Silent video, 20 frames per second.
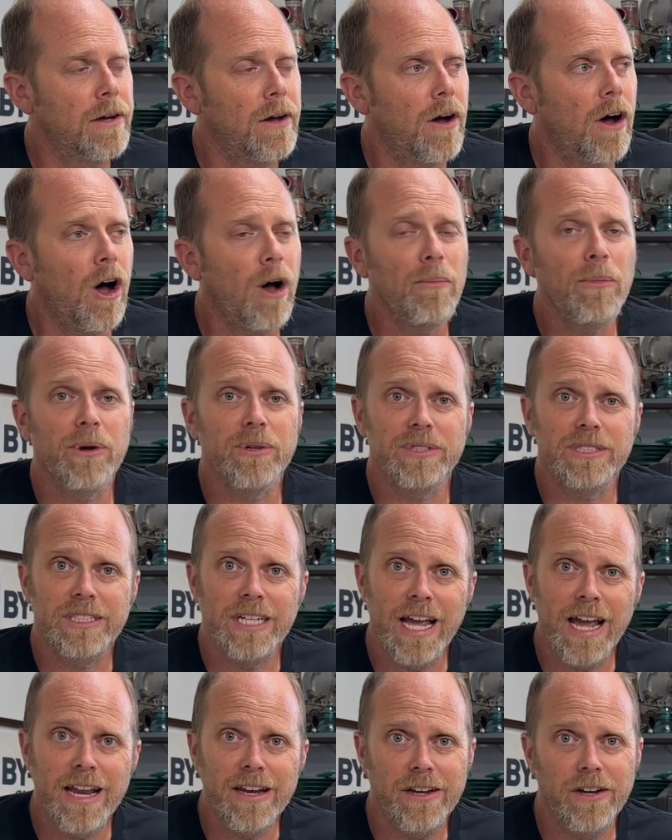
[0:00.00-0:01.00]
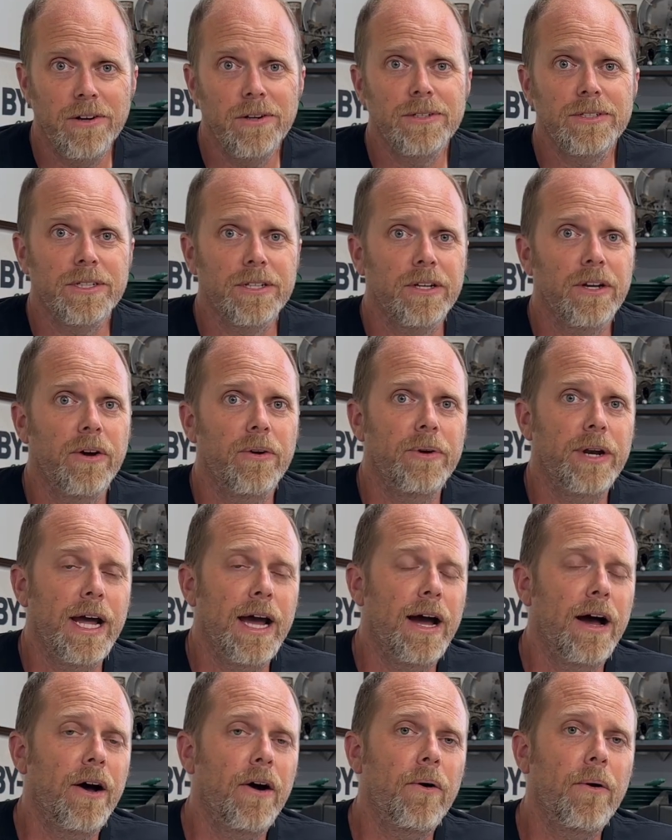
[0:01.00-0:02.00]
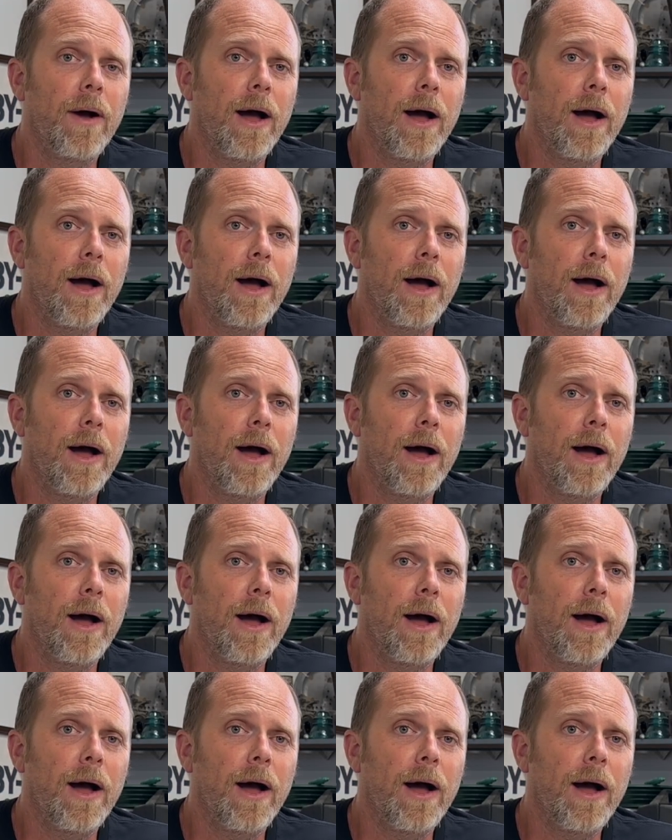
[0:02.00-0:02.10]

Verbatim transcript: almost 10 years ago now,